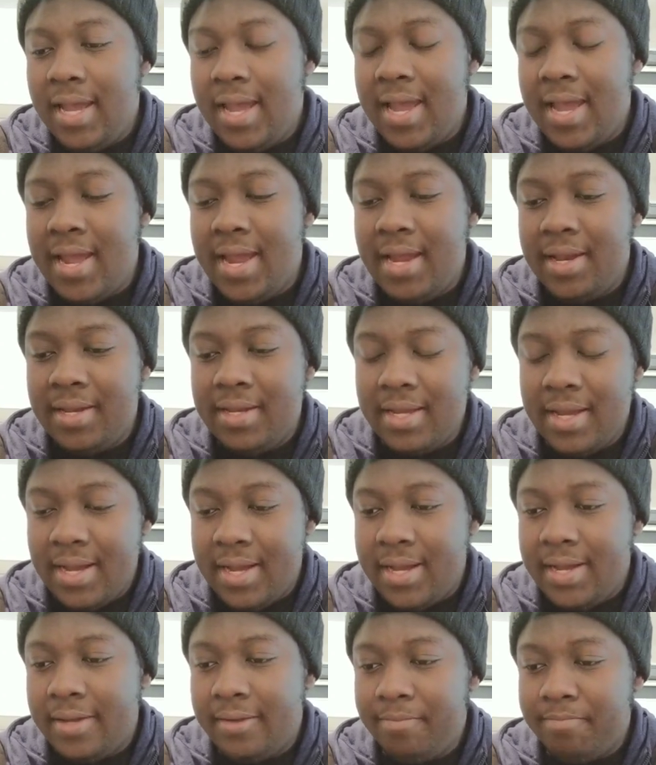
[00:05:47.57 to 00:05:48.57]
And
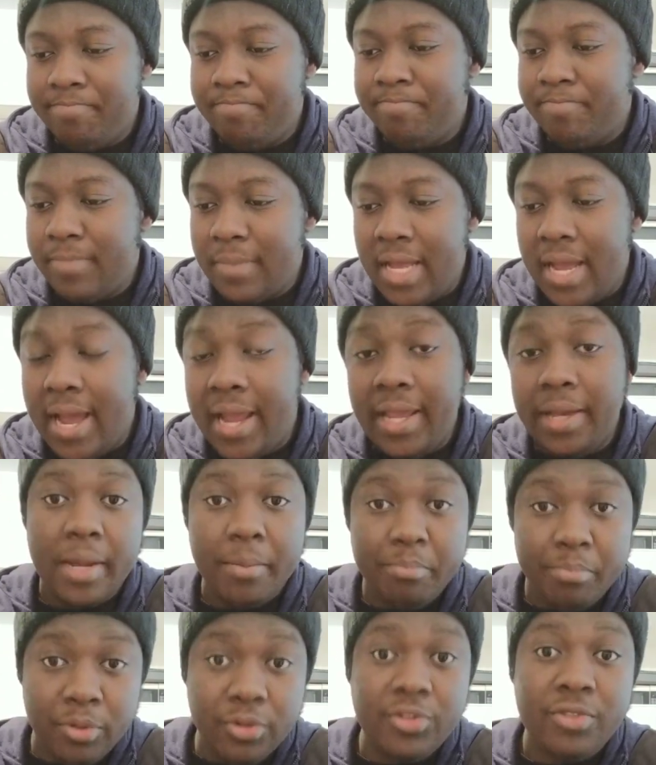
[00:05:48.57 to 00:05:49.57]
I
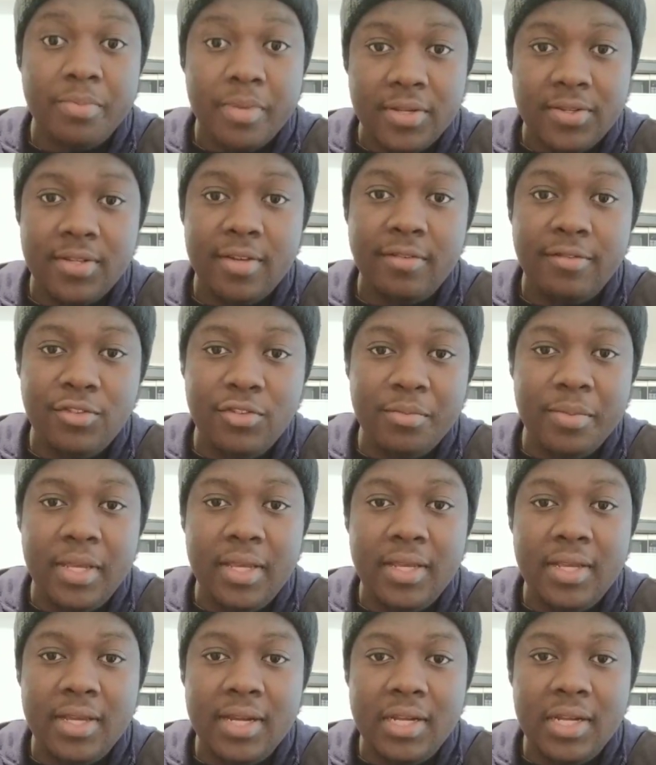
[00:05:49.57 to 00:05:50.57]
boast myself to
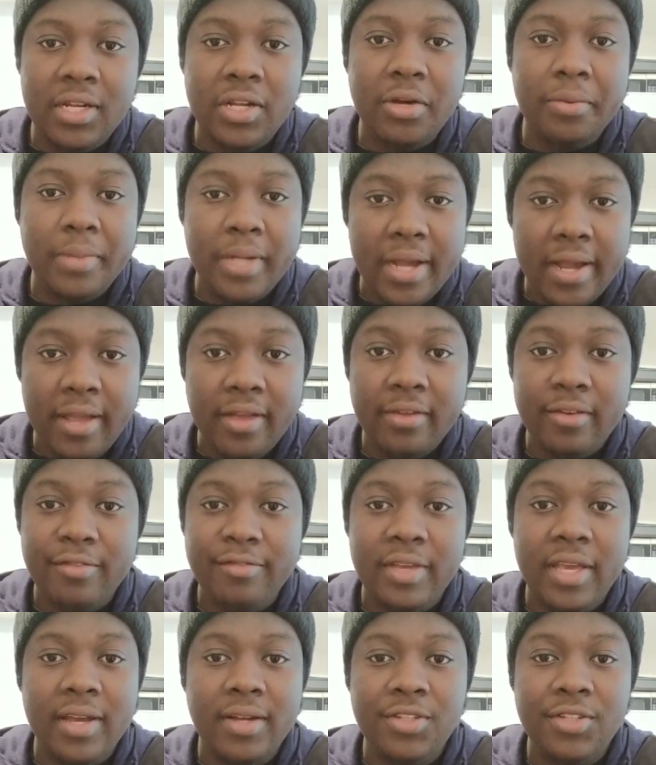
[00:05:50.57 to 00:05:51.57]
be an alumni
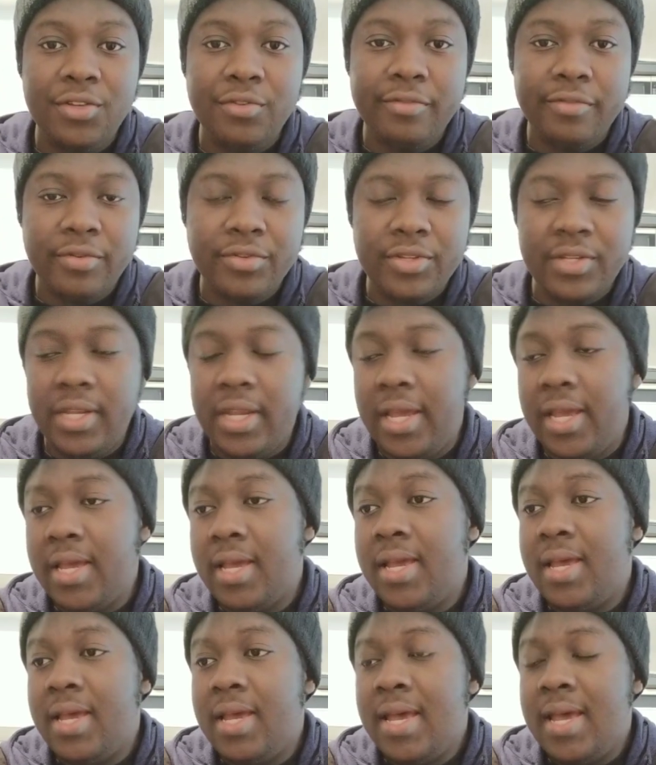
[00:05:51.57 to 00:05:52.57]
of KIIT University.
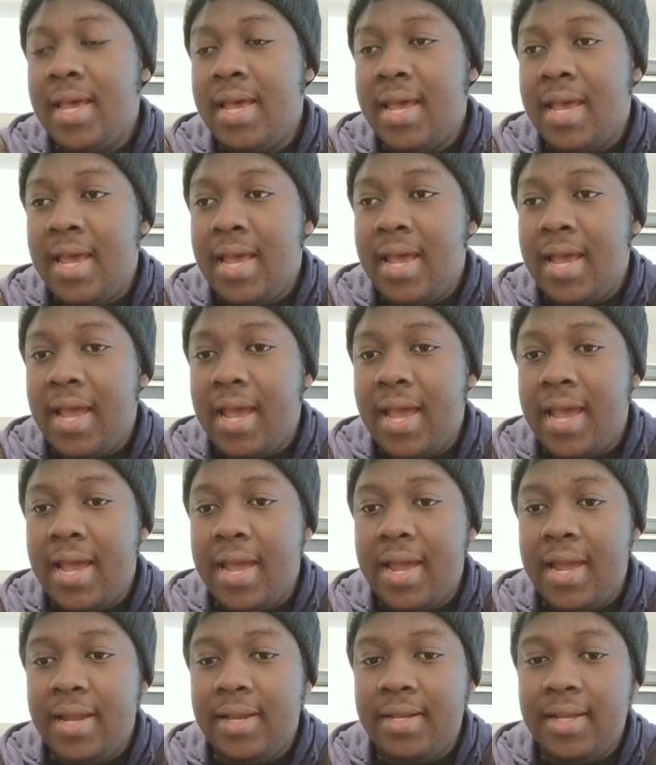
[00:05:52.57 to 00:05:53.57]

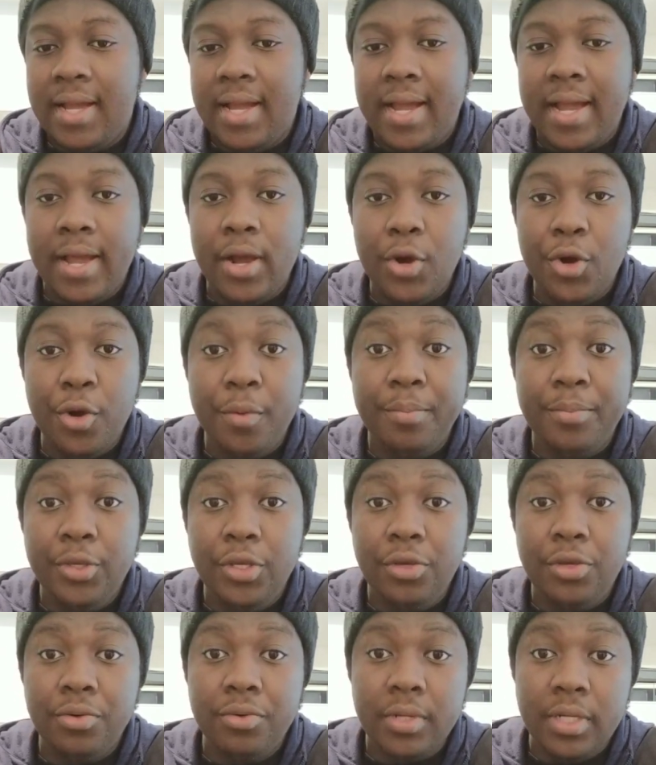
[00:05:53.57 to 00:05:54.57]
And I
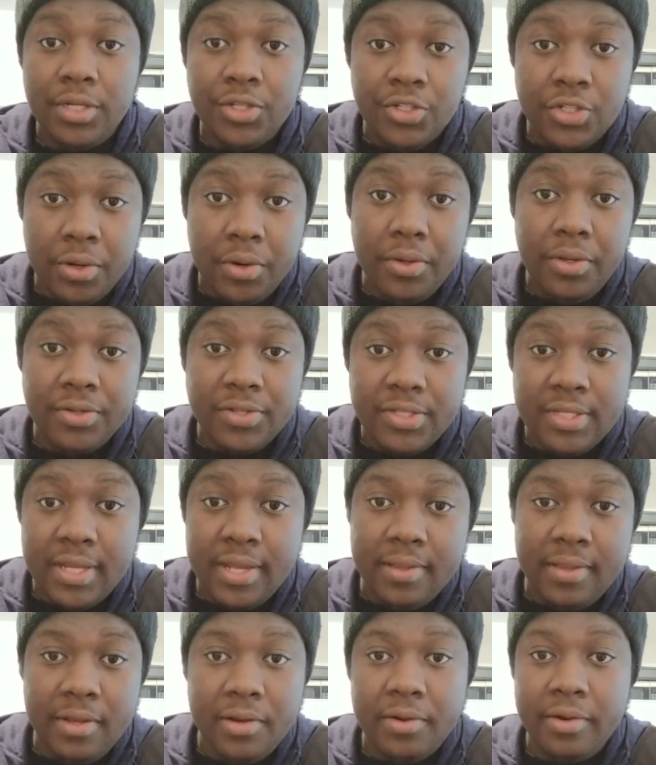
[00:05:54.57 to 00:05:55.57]
hope you enjoy your
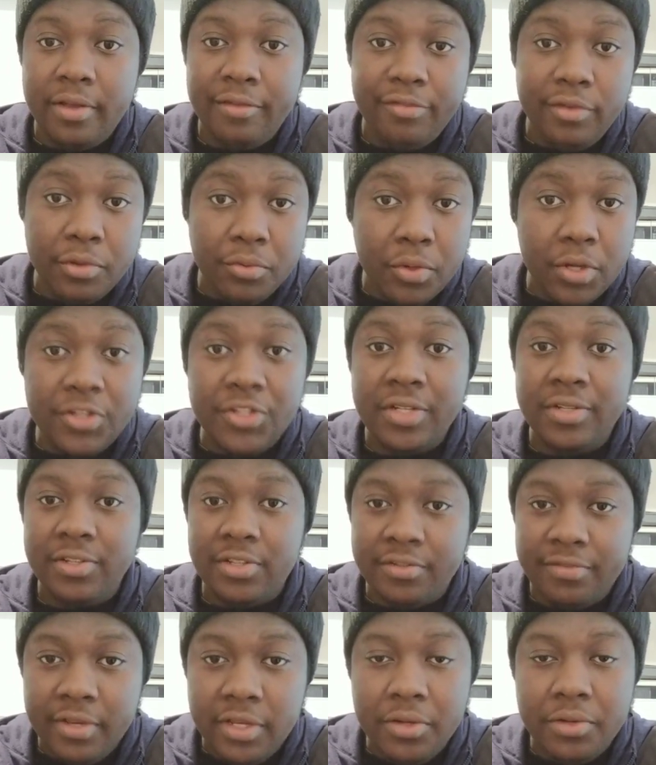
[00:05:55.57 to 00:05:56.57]
stay there. If you're watching
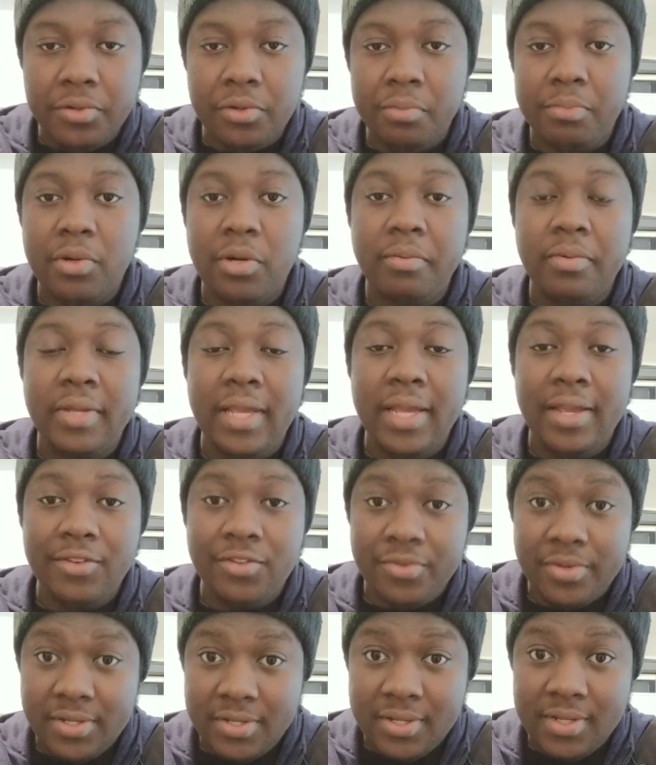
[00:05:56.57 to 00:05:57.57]
this video, you're probably
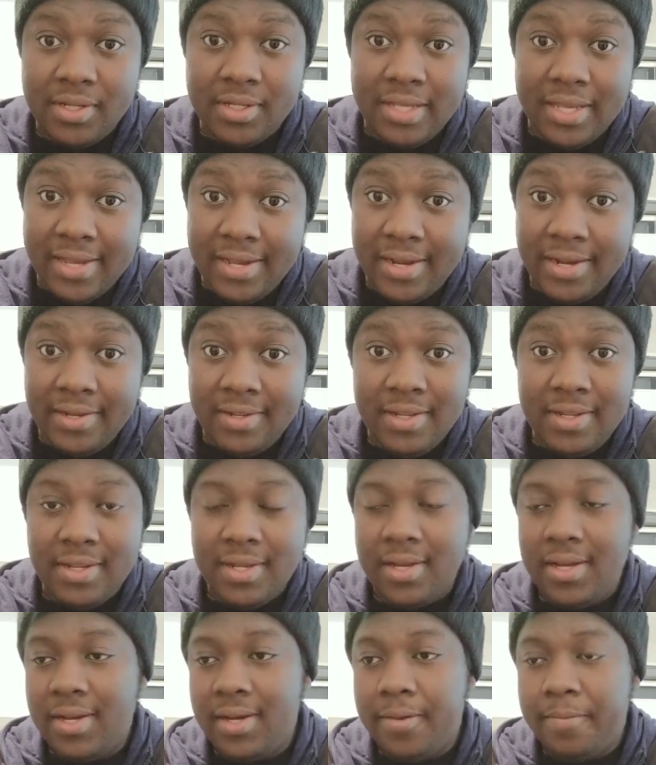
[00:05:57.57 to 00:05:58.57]
interested in KIIT.
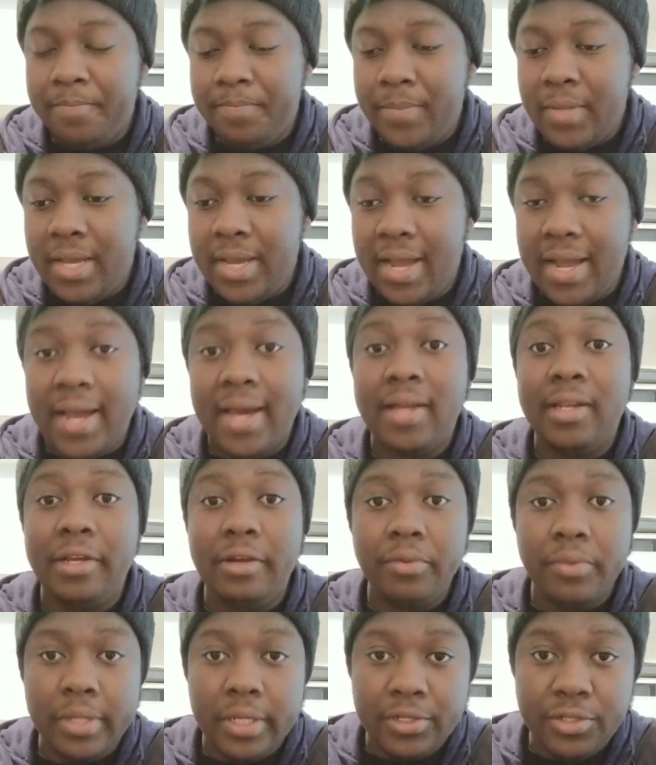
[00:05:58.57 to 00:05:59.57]
I had a
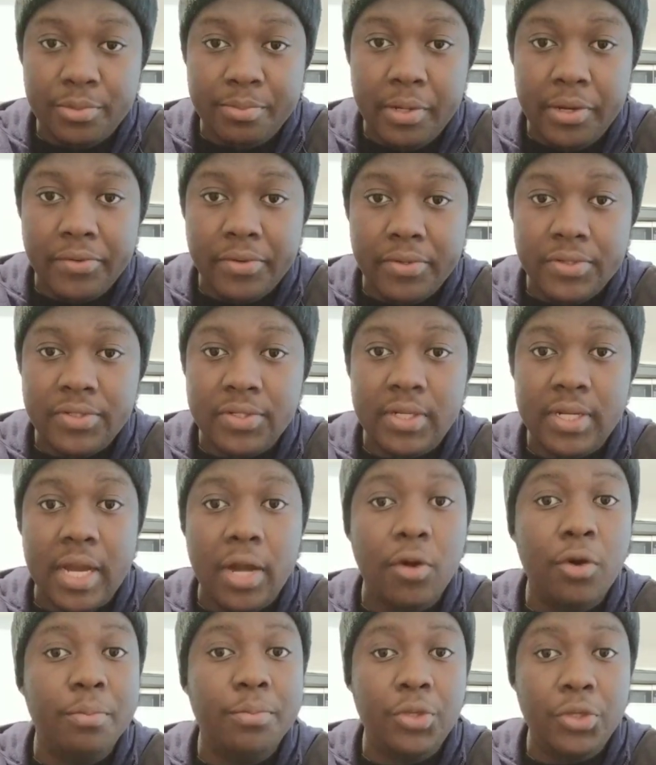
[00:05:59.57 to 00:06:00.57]
great experience and I
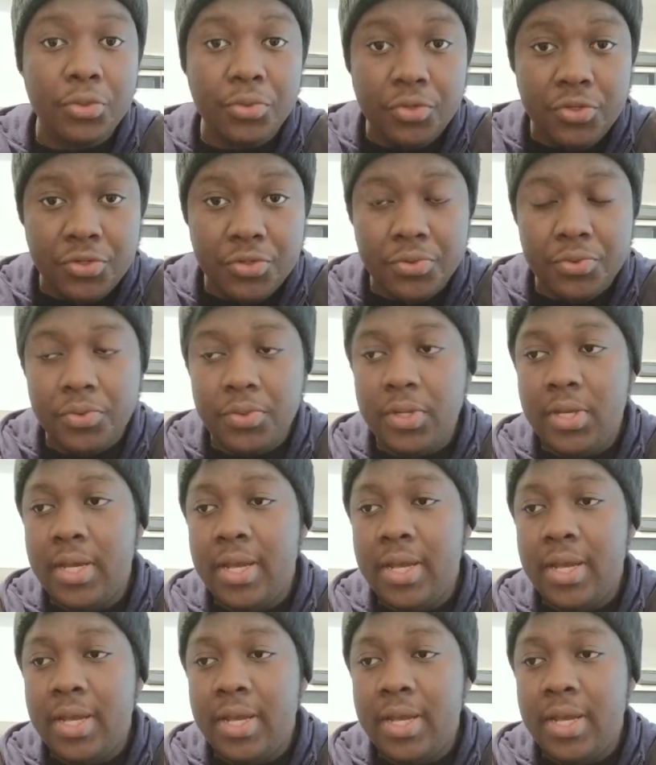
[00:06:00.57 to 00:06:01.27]
hope you too.